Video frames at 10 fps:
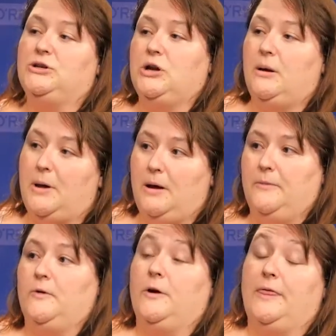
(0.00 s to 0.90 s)
a job
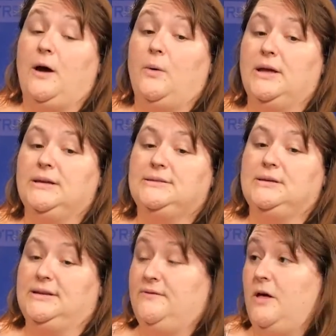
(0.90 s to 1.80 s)
offer that was
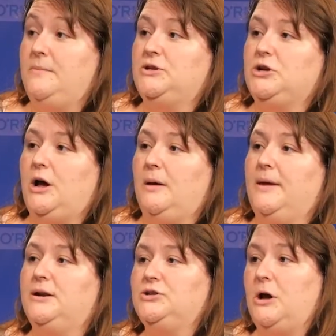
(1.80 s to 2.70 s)
a development job
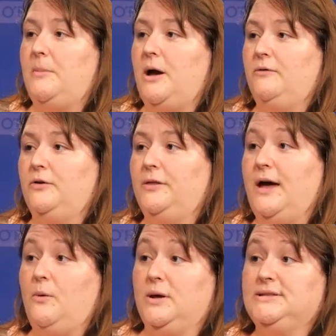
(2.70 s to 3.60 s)
and a job offer
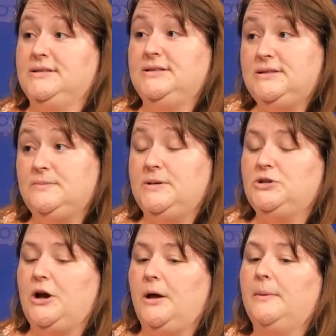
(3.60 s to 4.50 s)
that was a sysadmin
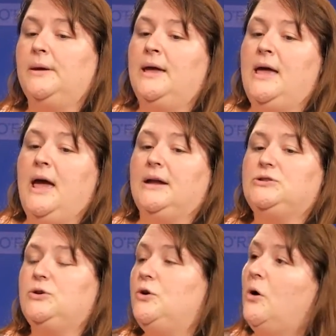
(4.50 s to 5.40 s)
job. And
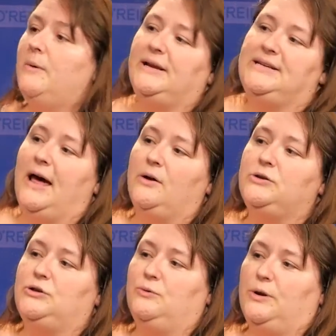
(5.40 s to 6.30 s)
so nobody
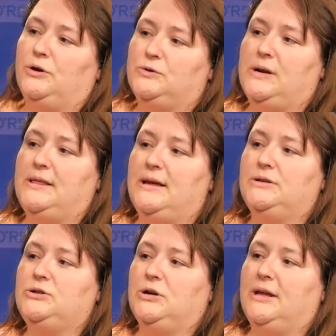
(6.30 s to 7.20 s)
tells you when you're joining the
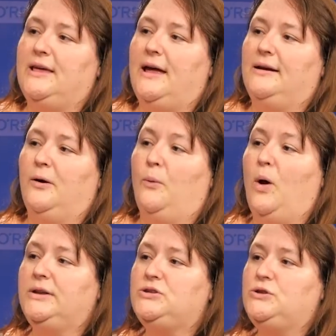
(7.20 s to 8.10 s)
industry that
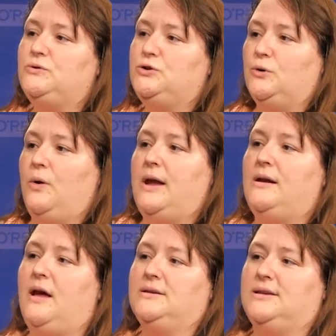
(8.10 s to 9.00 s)
once you
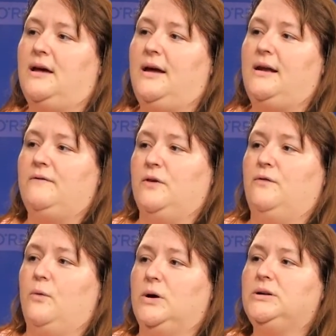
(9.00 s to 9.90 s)
join a side of the
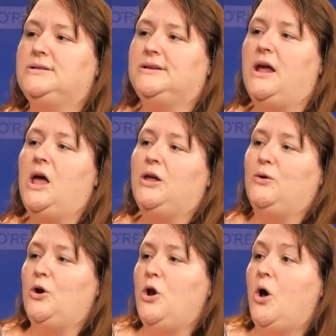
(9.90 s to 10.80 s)
force,
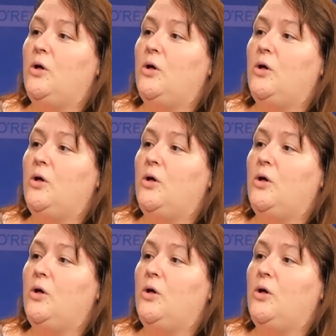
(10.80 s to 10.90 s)
you're no